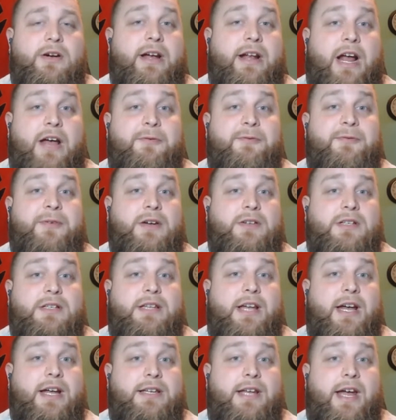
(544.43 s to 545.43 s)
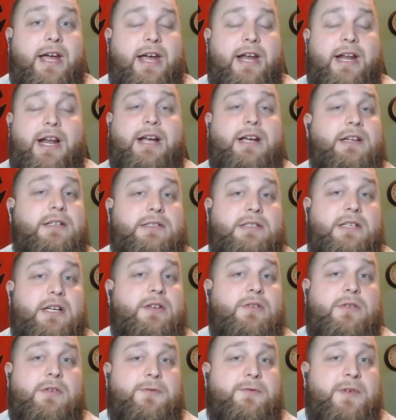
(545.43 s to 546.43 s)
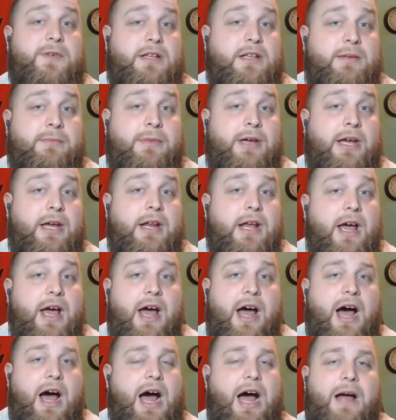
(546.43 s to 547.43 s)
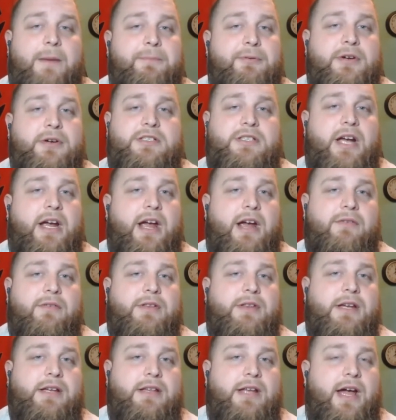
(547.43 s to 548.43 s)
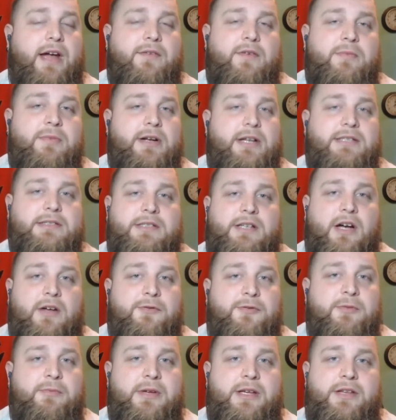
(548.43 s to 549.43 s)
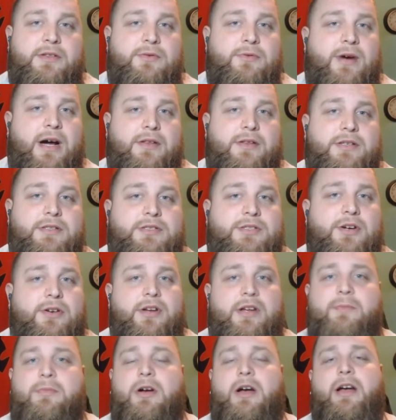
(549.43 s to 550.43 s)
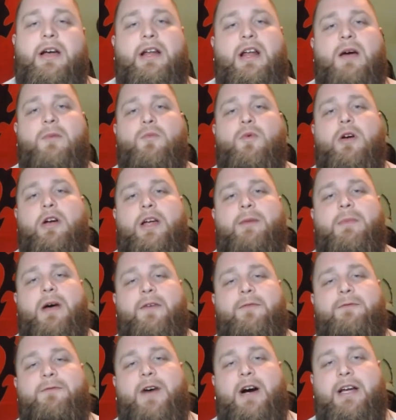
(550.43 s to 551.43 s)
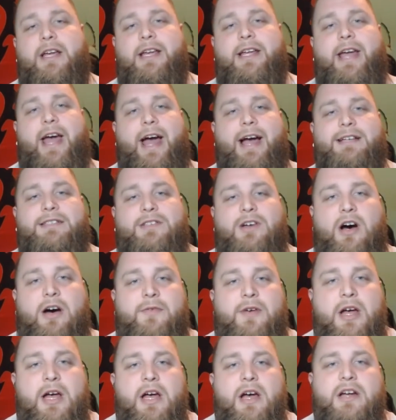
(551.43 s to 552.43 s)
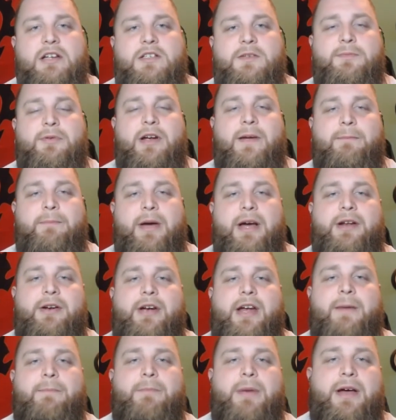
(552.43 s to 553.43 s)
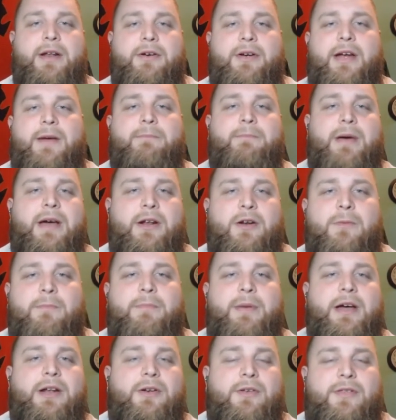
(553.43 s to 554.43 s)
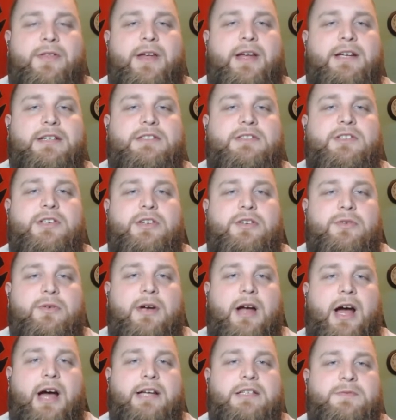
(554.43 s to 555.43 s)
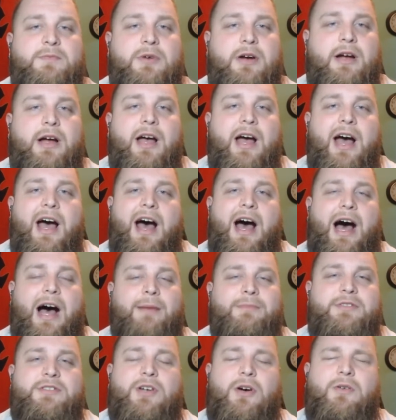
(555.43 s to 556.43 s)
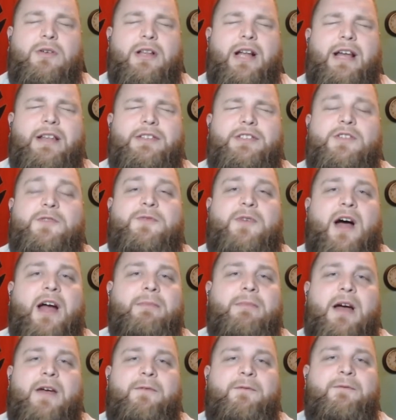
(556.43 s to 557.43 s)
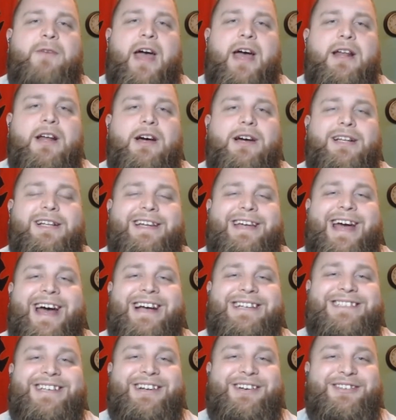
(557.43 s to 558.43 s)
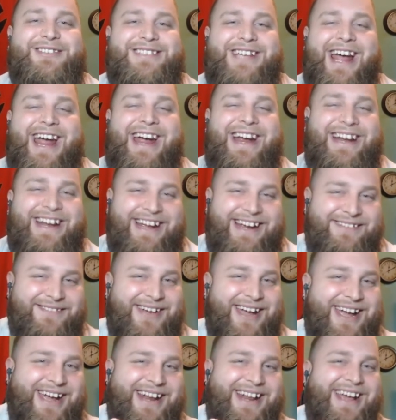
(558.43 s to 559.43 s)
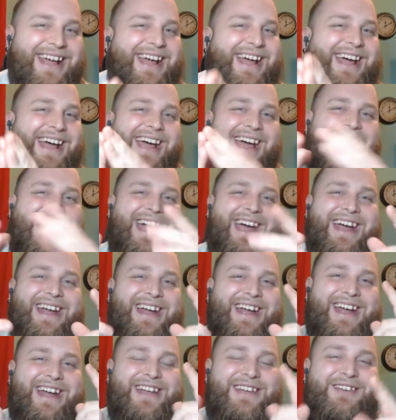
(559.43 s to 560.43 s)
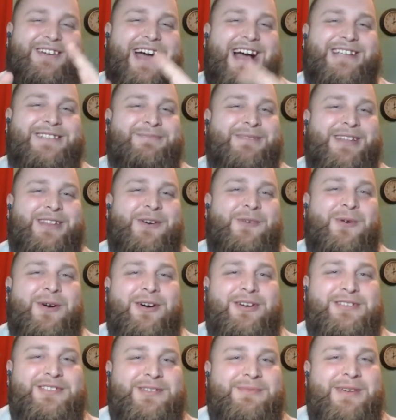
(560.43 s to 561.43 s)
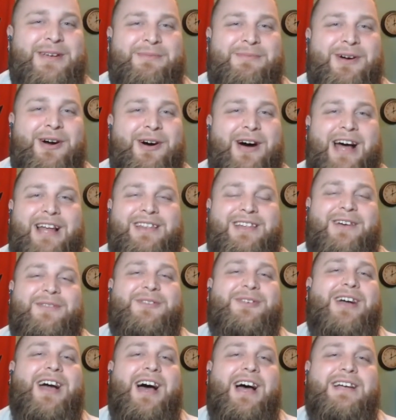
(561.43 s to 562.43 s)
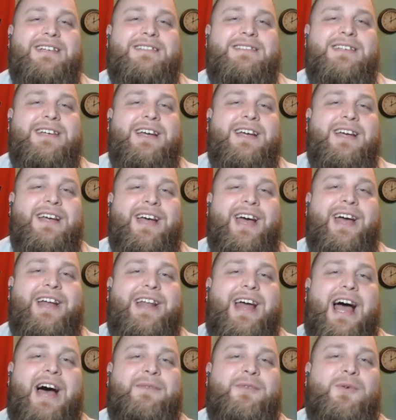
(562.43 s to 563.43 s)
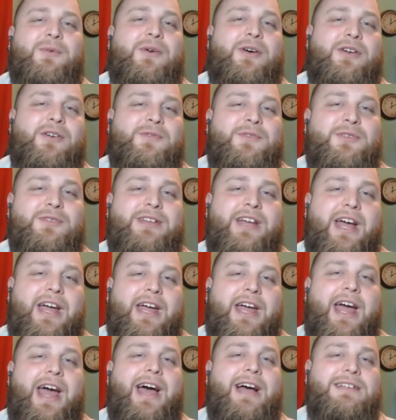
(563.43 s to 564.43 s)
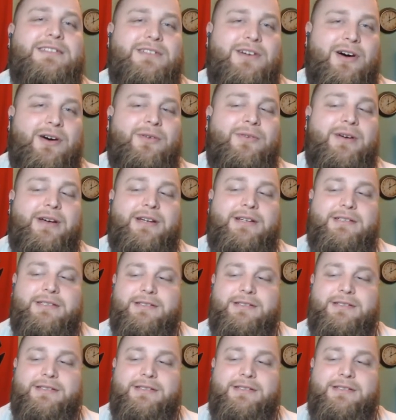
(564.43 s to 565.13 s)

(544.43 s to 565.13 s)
And I felt it that day. And I continue to feel it, man. I appreciate everything that everybody's done for me throughout this journey, bro. And I'm working my fucking ass off to bring better and better and better, better things to you guys, bro. I'm so glad that you find my fat, ugly ass entertaining, man. And, and you guys mean the world to me, bro. I love you guys and have a wonderful day as always.